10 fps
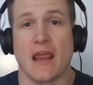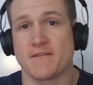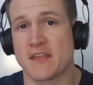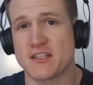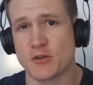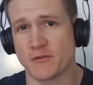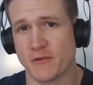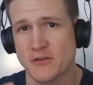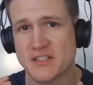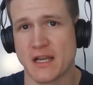If this is your
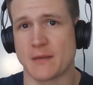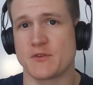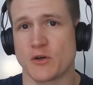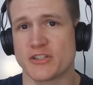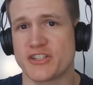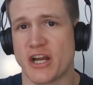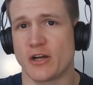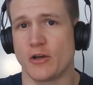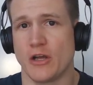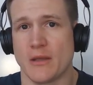first time to our
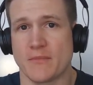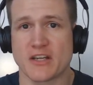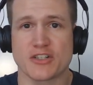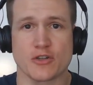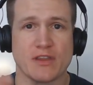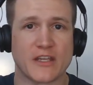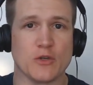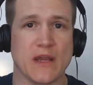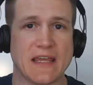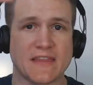channel, make sure that
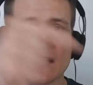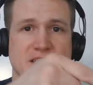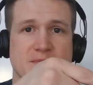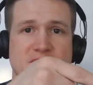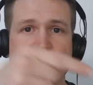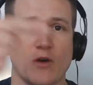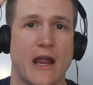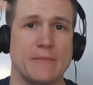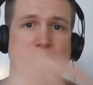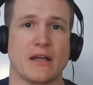you hit the
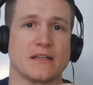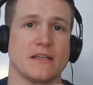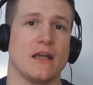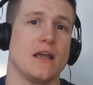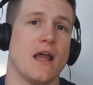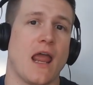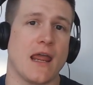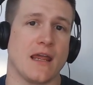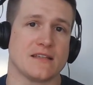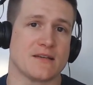subscribe button
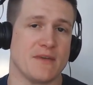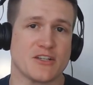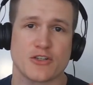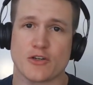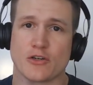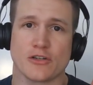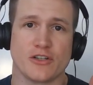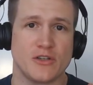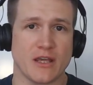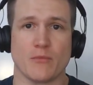to make sure
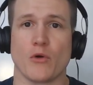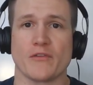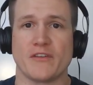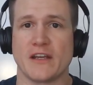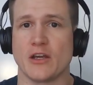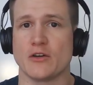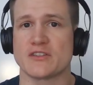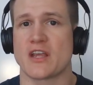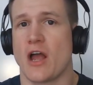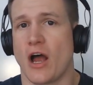you get more
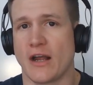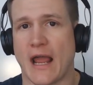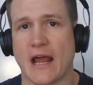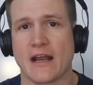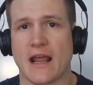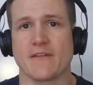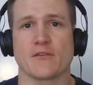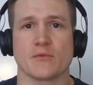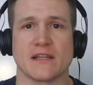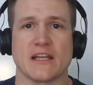videos on how to have the
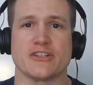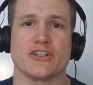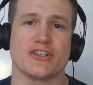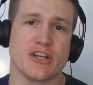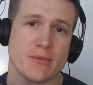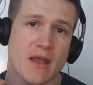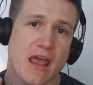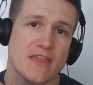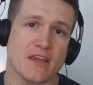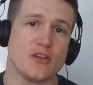relationship
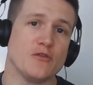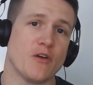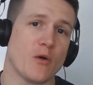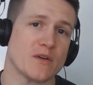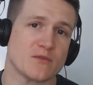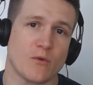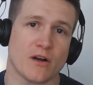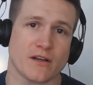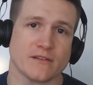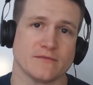that you've always
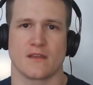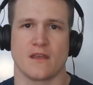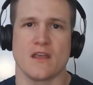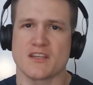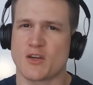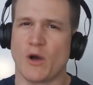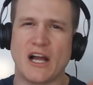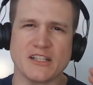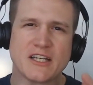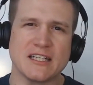wanted. So
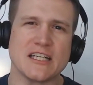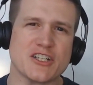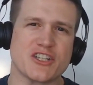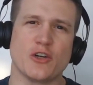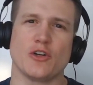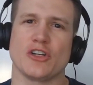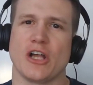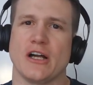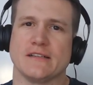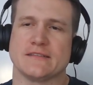unconditional
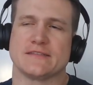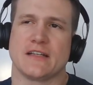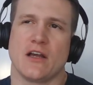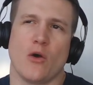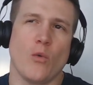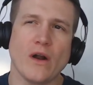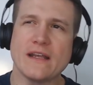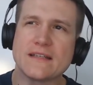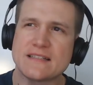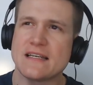love. What
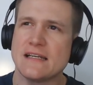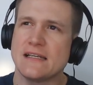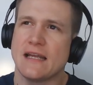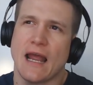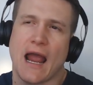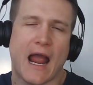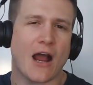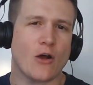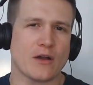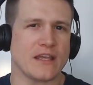is it?
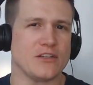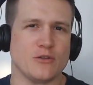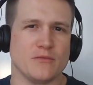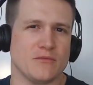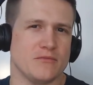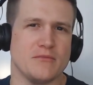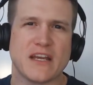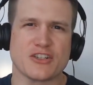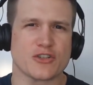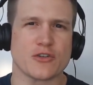How can you make
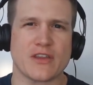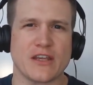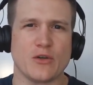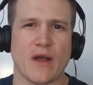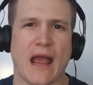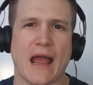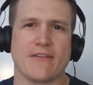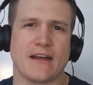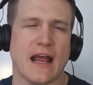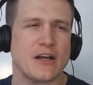sure that you have
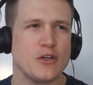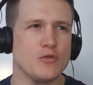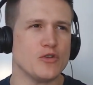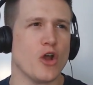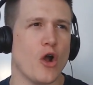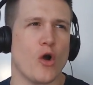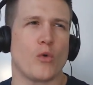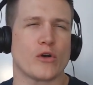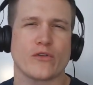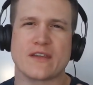it? How do you know?
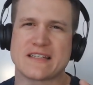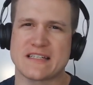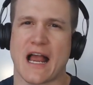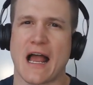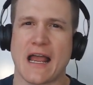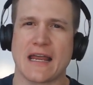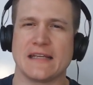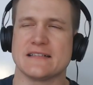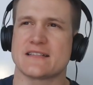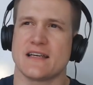What are the
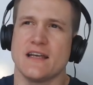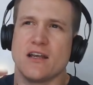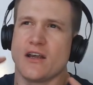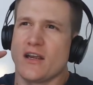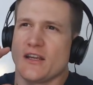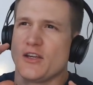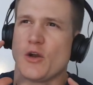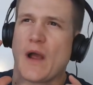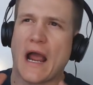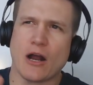signs? You know,
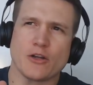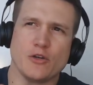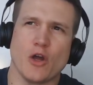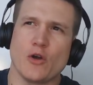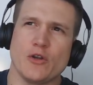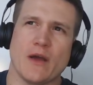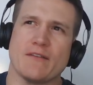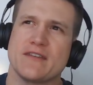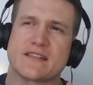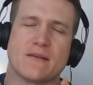how do you know you have
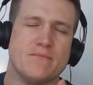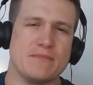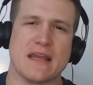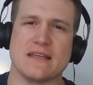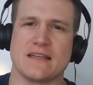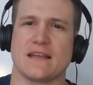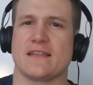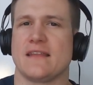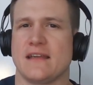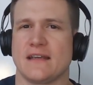this amazing
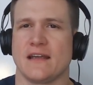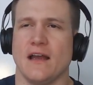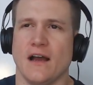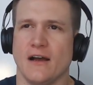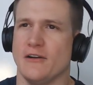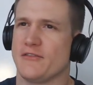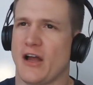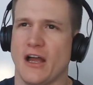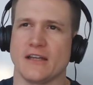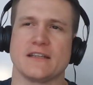thing of
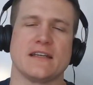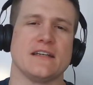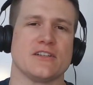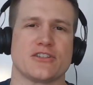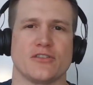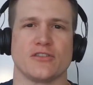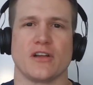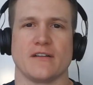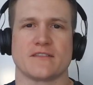unconditional love?